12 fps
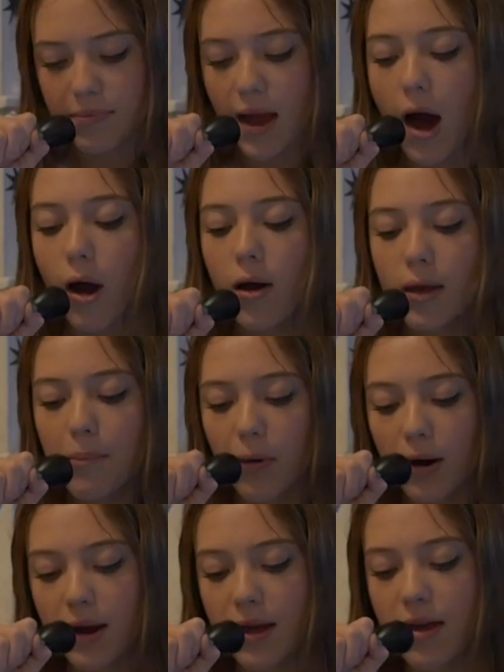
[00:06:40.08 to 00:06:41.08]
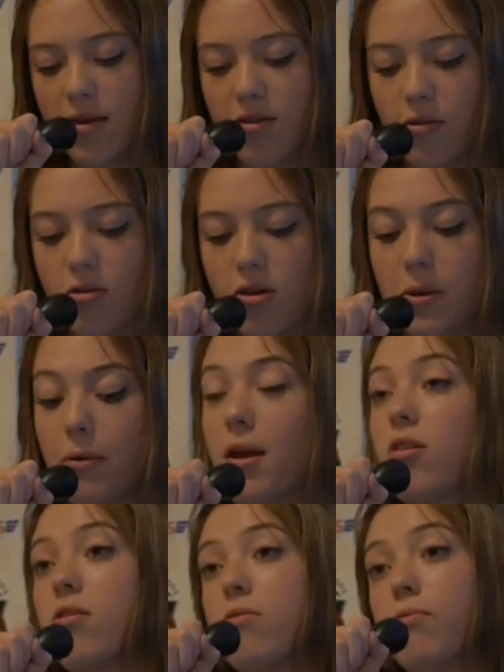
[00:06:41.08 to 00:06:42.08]
How important is your
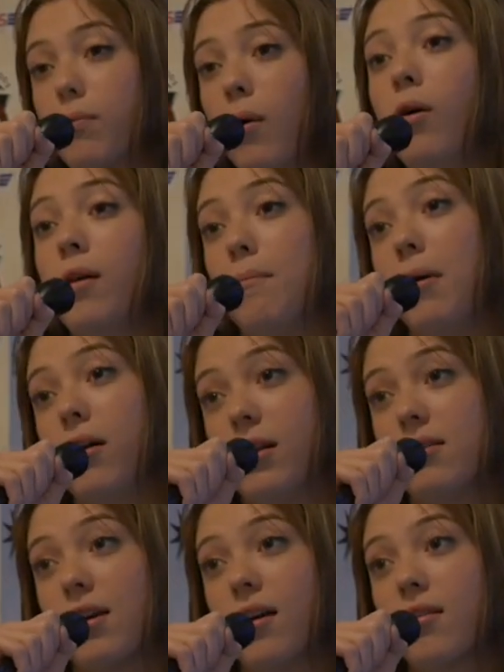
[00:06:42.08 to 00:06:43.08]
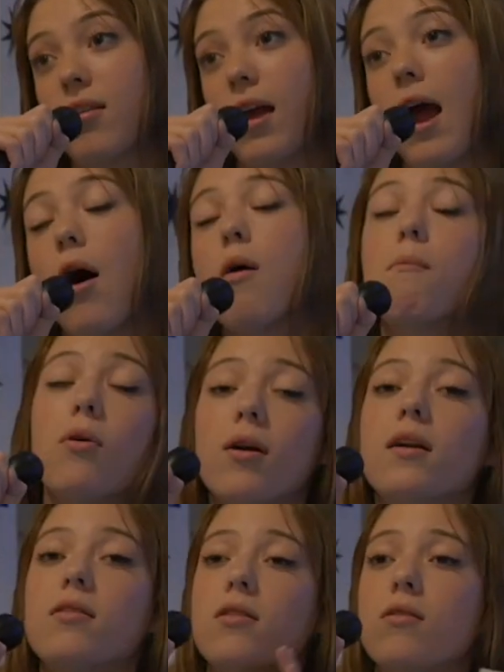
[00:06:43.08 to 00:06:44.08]
generation's role in politics? Like, how
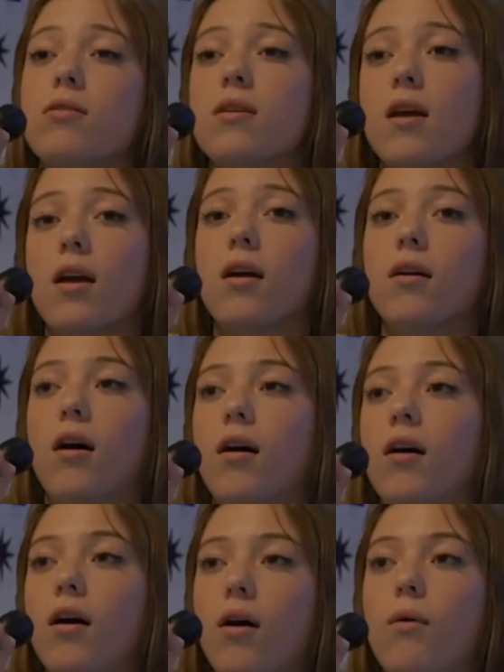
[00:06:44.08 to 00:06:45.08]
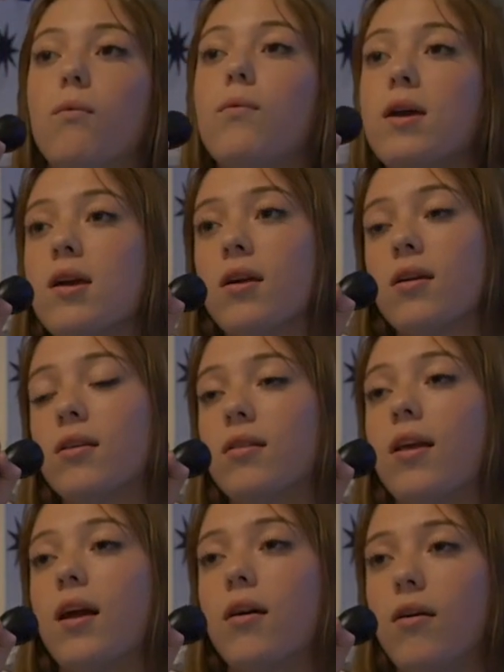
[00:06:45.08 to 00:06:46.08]
important do you think we
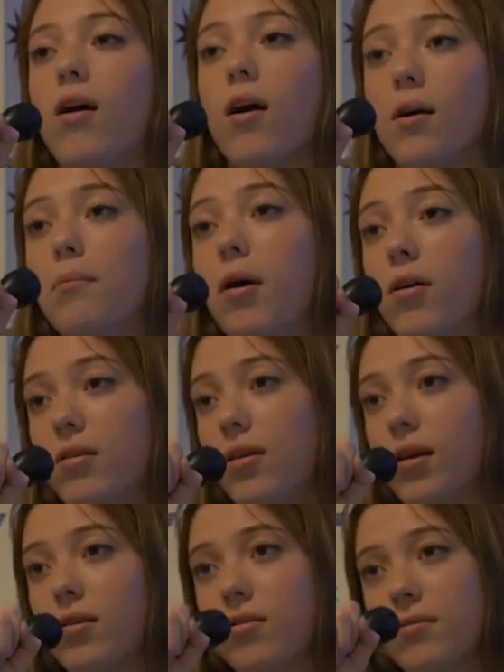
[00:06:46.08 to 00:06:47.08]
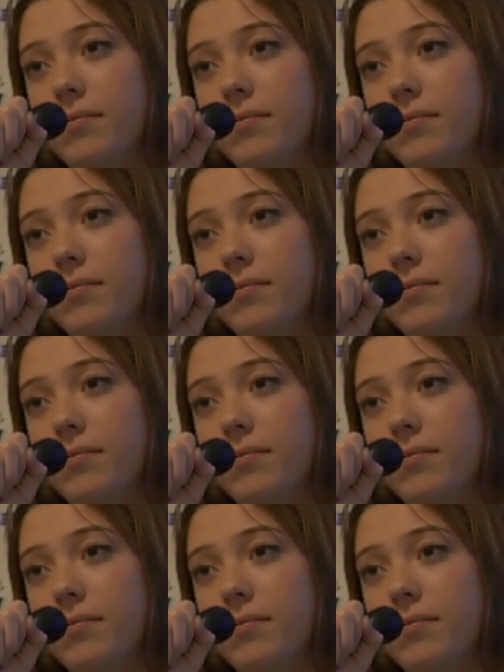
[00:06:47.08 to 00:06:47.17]
like are in politics?